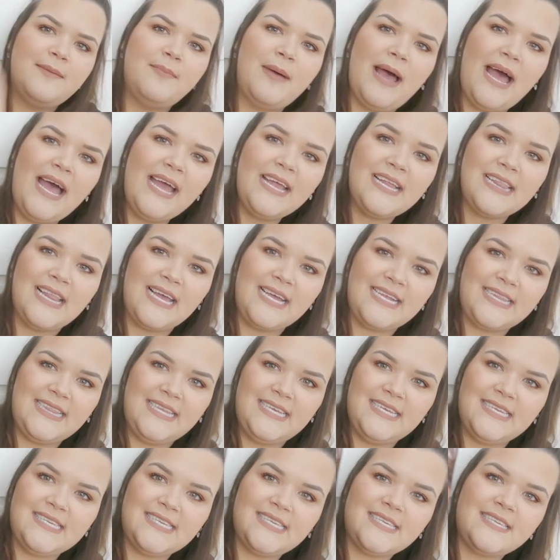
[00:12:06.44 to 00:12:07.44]
a bag like
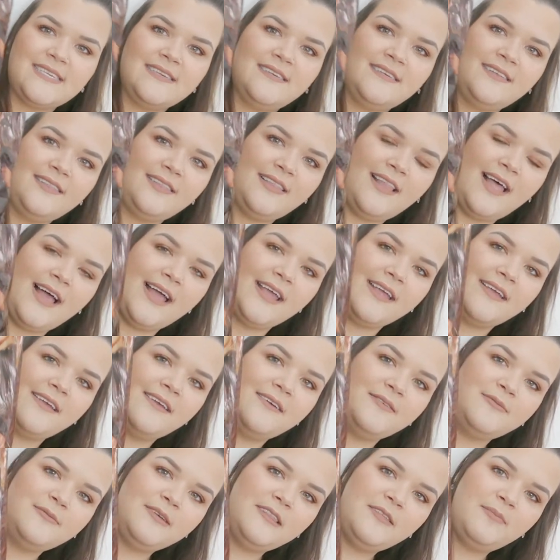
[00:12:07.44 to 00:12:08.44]
this, like
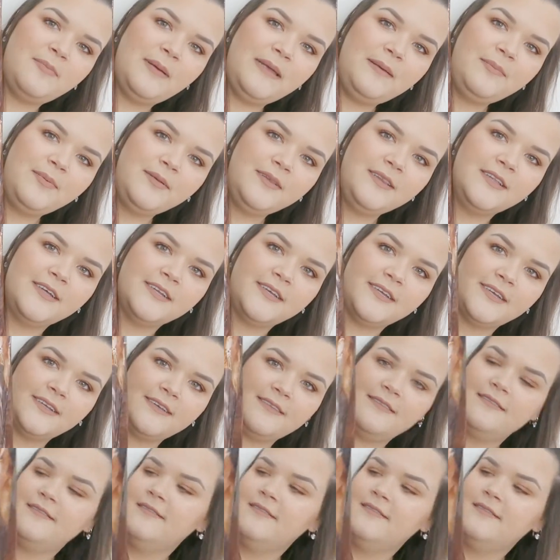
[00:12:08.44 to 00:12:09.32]
with people on it.